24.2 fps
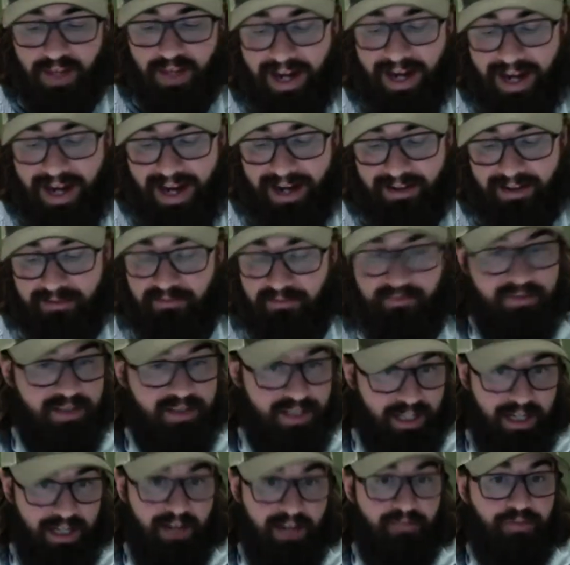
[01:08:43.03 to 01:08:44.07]
and
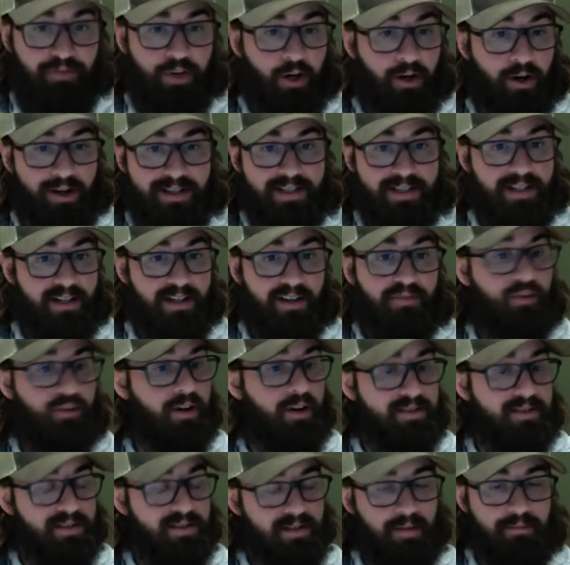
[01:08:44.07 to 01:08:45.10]
see if there is a
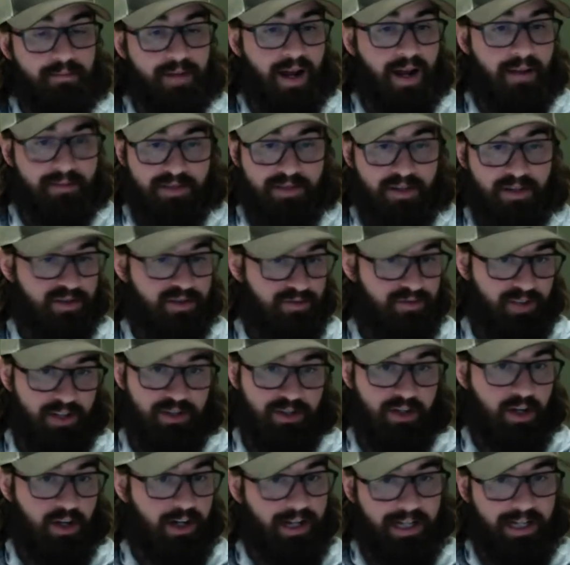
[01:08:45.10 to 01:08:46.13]
difference. Sometimes those fish
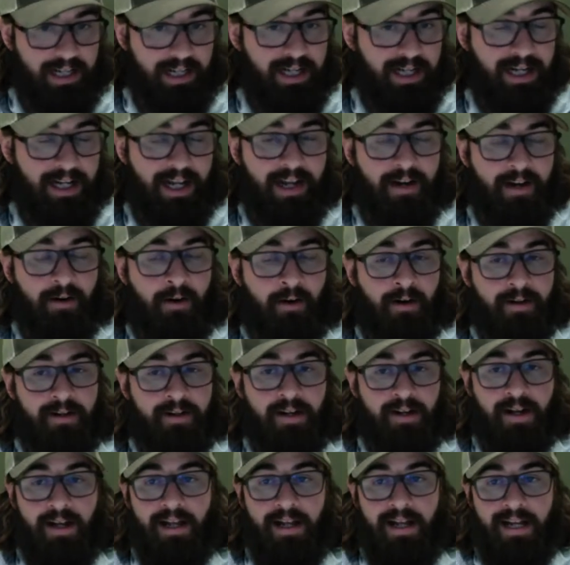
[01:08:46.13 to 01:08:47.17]
are going to key in on
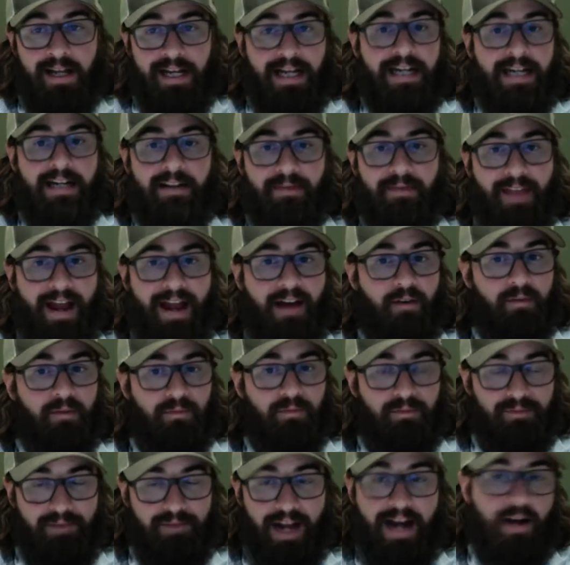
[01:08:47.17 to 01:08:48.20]
eating that
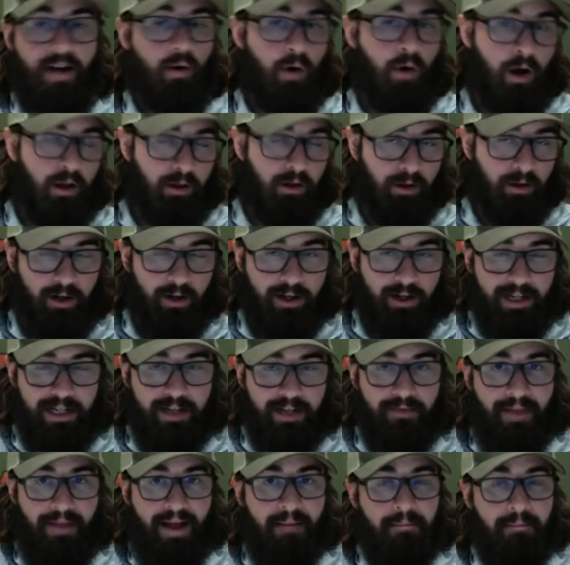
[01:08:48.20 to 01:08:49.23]
night crawler or
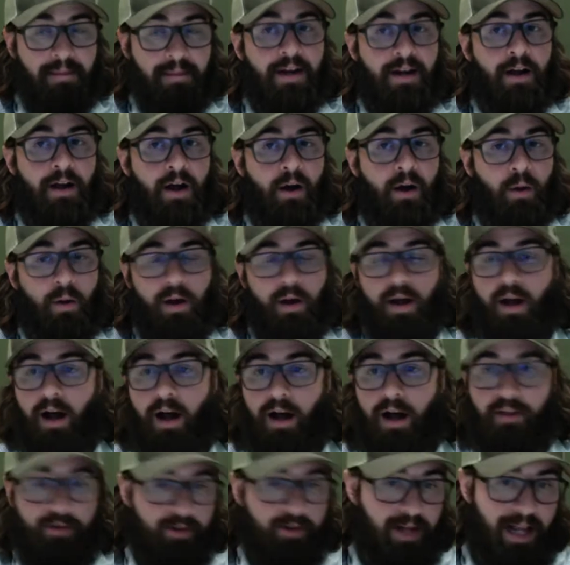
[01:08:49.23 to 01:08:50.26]
eating that minnow.
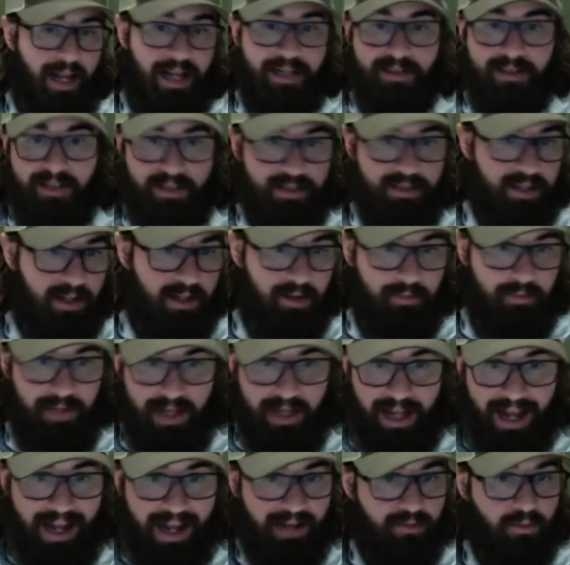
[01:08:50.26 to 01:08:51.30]
Other days it's going to be,
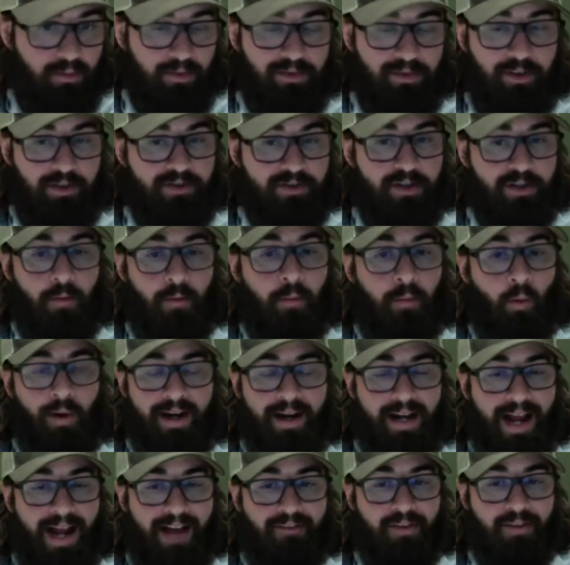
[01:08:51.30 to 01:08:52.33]
hey, there's no point
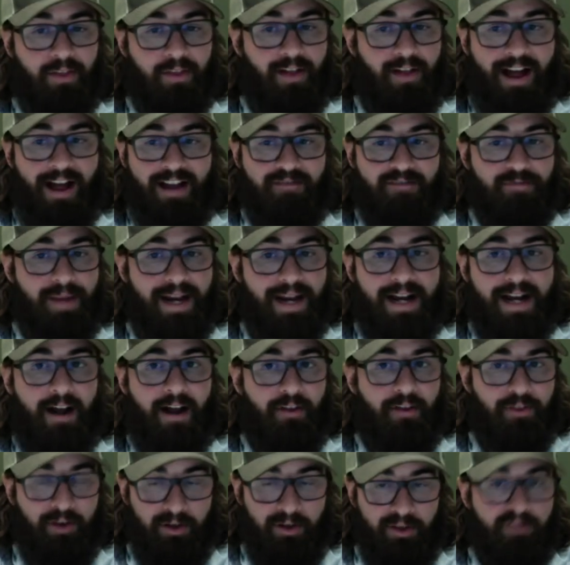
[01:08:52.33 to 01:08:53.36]
having the live bait out
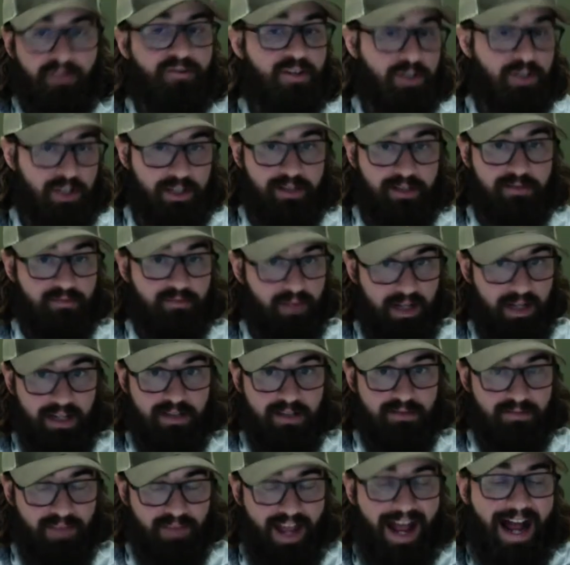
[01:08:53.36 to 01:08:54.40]
there. The fishing is
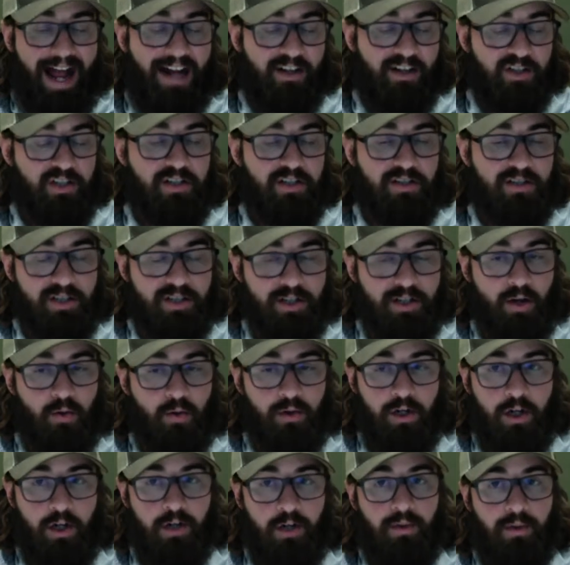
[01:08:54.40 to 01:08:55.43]
the action's so
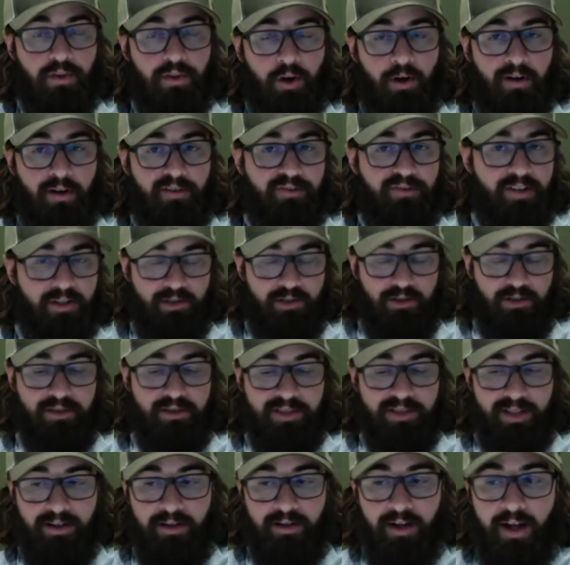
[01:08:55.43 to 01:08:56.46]
good with artificials,
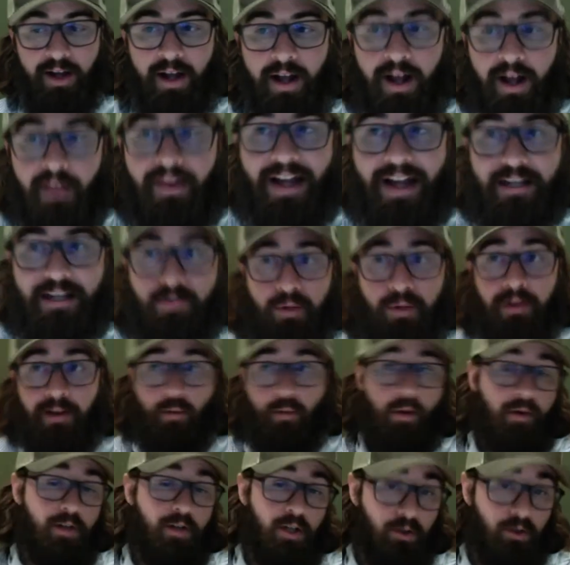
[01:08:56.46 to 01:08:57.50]
and that's really
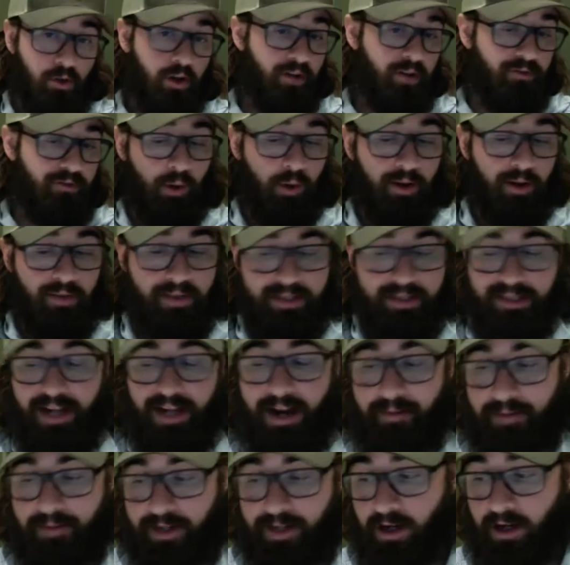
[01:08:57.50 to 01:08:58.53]
what you look for at this
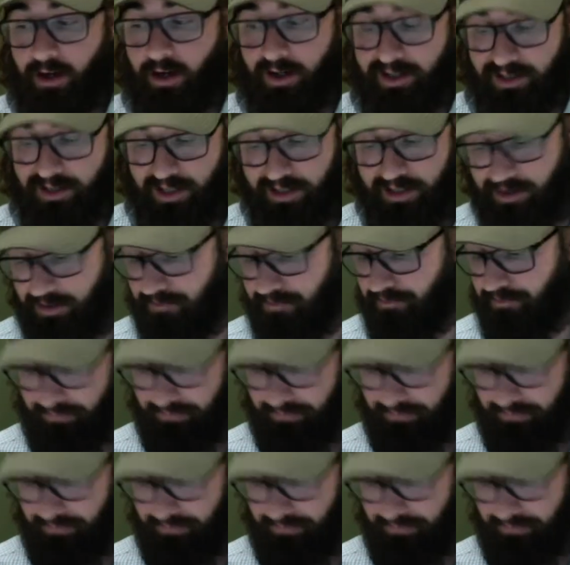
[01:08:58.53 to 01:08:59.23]
time of year because it's